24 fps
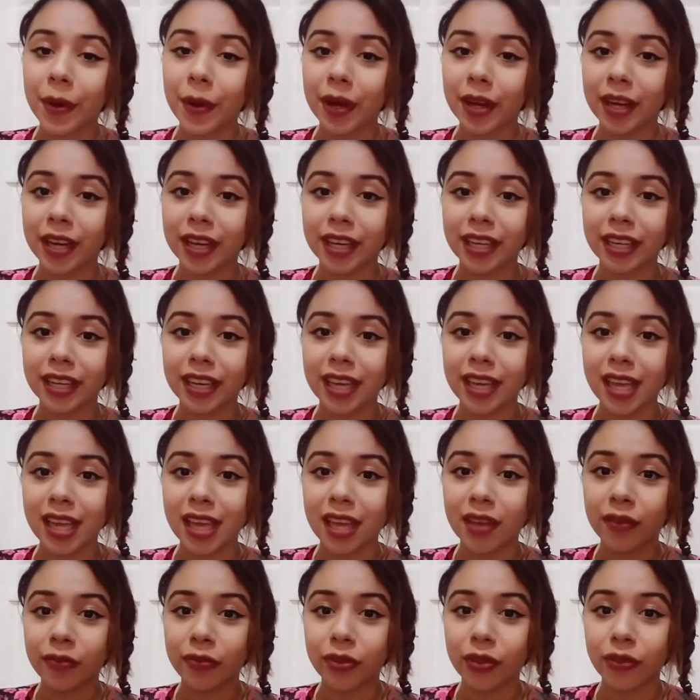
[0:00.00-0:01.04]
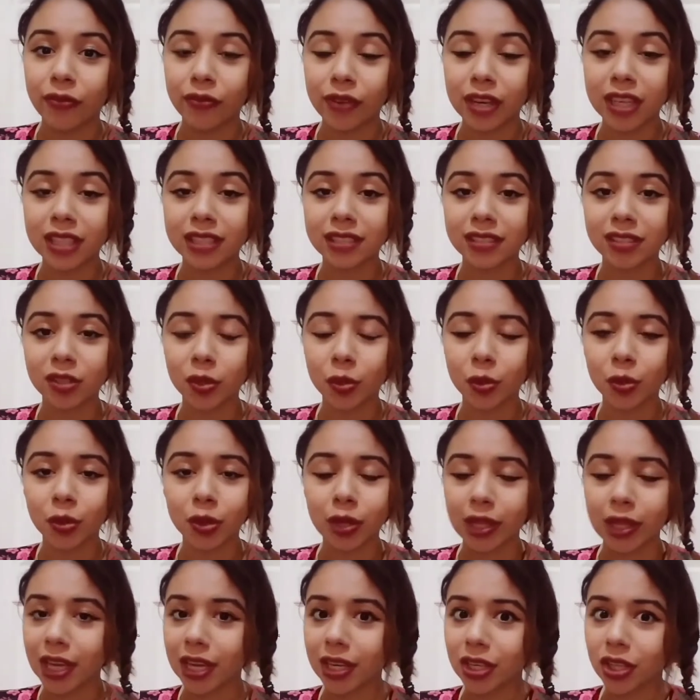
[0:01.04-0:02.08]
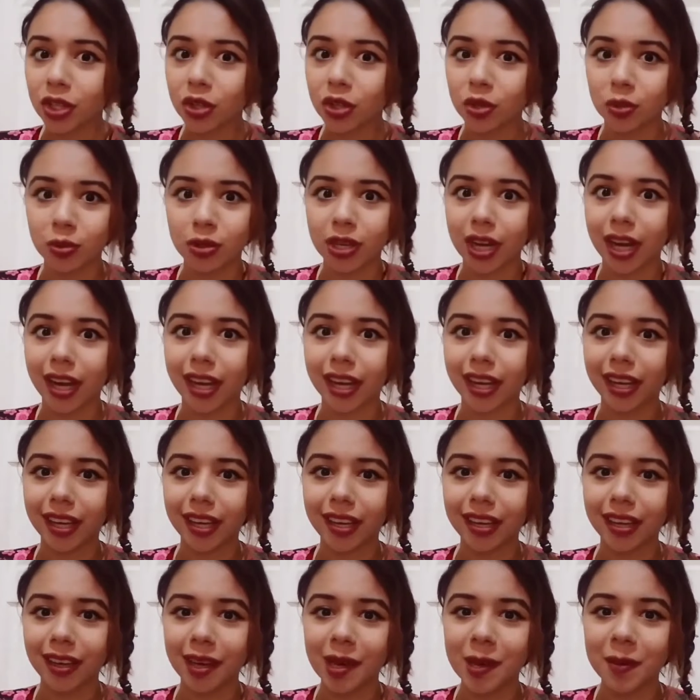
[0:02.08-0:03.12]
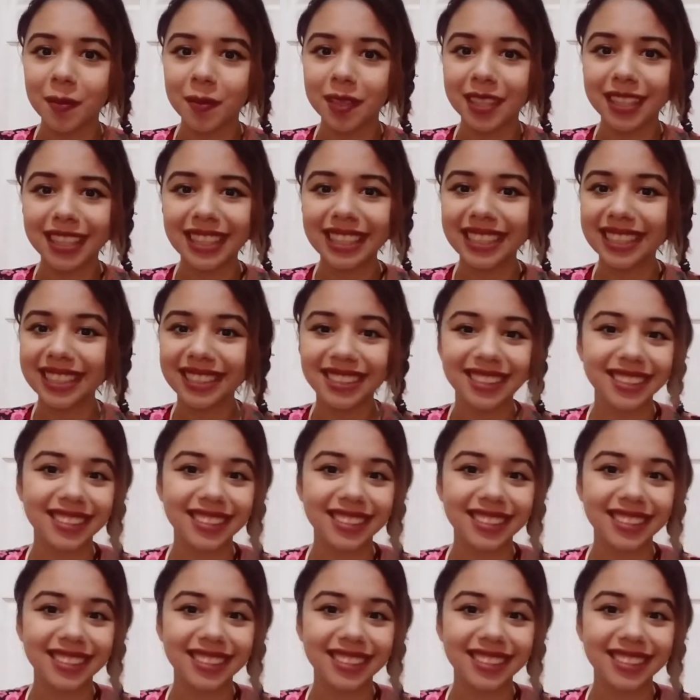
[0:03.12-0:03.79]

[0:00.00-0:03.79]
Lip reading: But if he finds you, then you die. I mean,